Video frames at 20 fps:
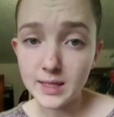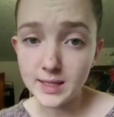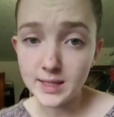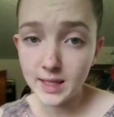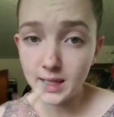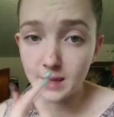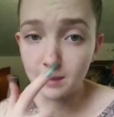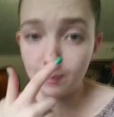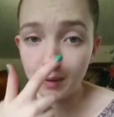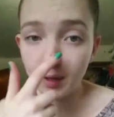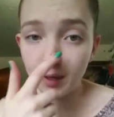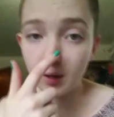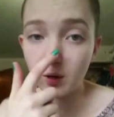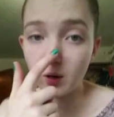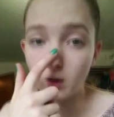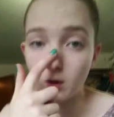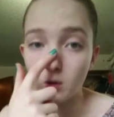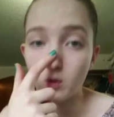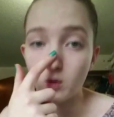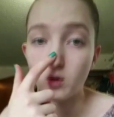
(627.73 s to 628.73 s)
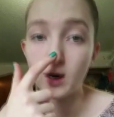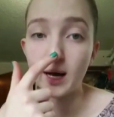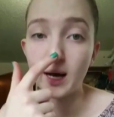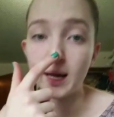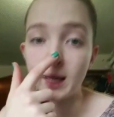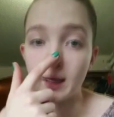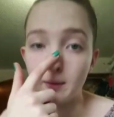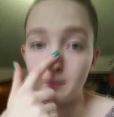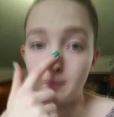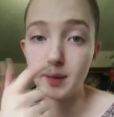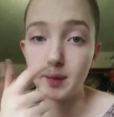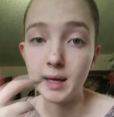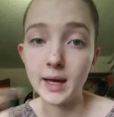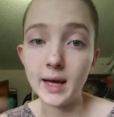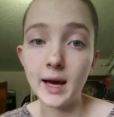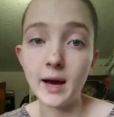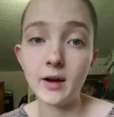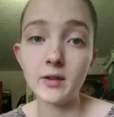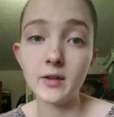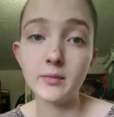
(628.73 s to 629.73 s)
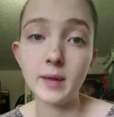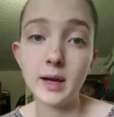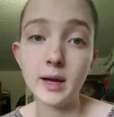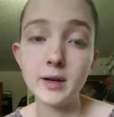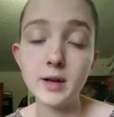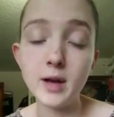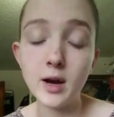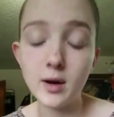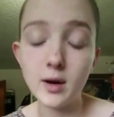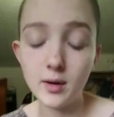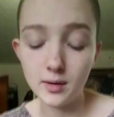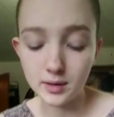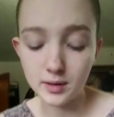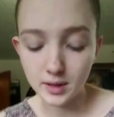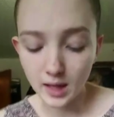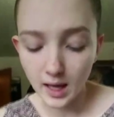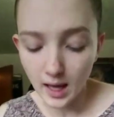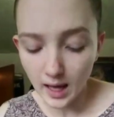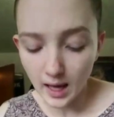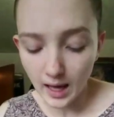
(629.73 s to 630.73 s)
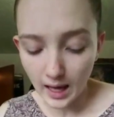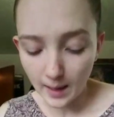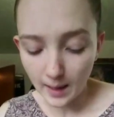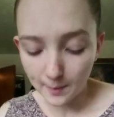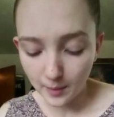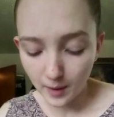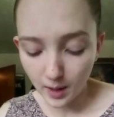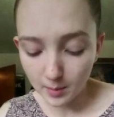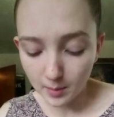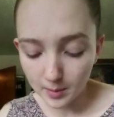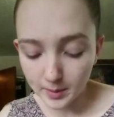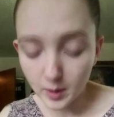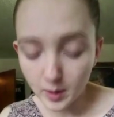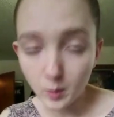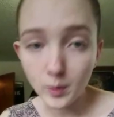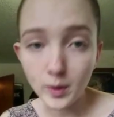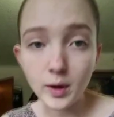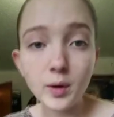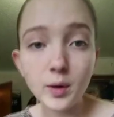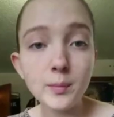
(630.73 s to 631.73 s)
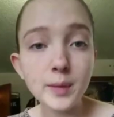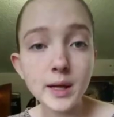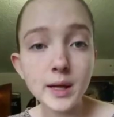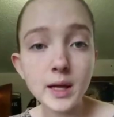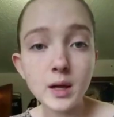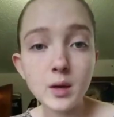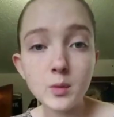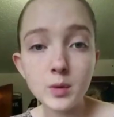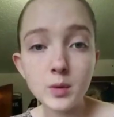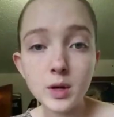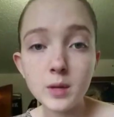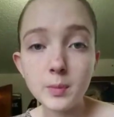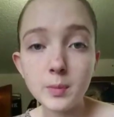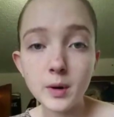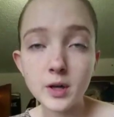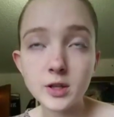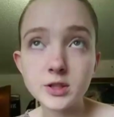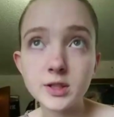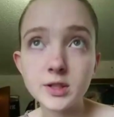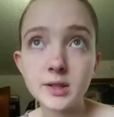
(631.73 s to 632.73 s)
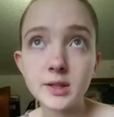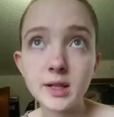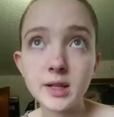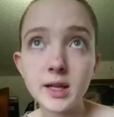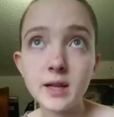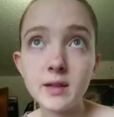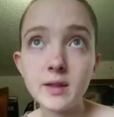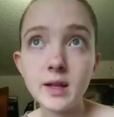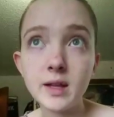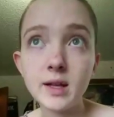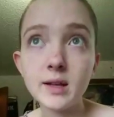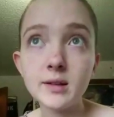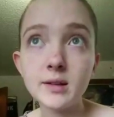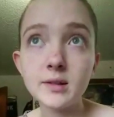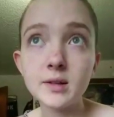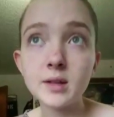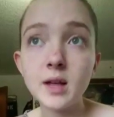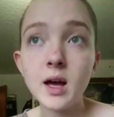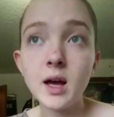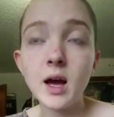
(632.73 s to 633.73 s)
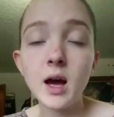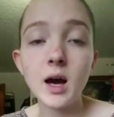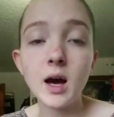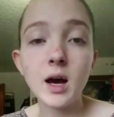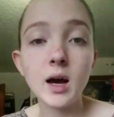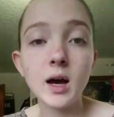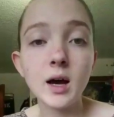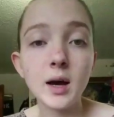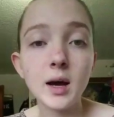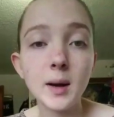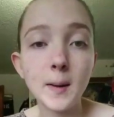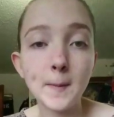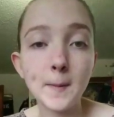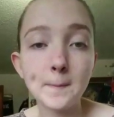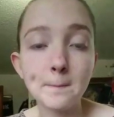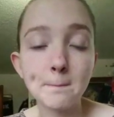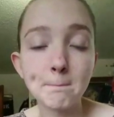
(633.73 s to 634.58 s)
did peel quite a bit out of my nose. I probably will be repurchasing this. I